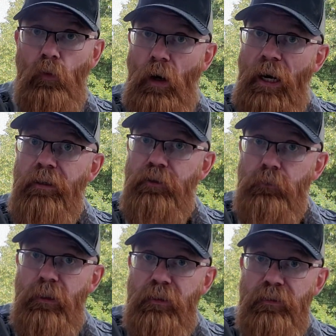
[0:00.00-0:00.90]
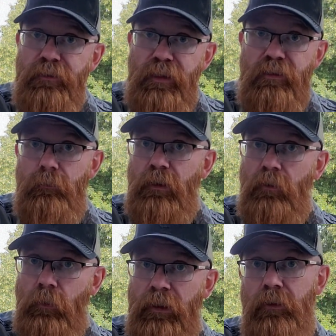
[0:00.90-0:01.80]
Why did you make this estimate
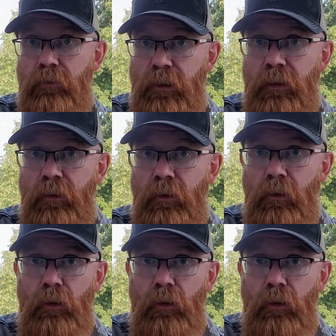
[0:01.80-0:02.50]
the way that you did?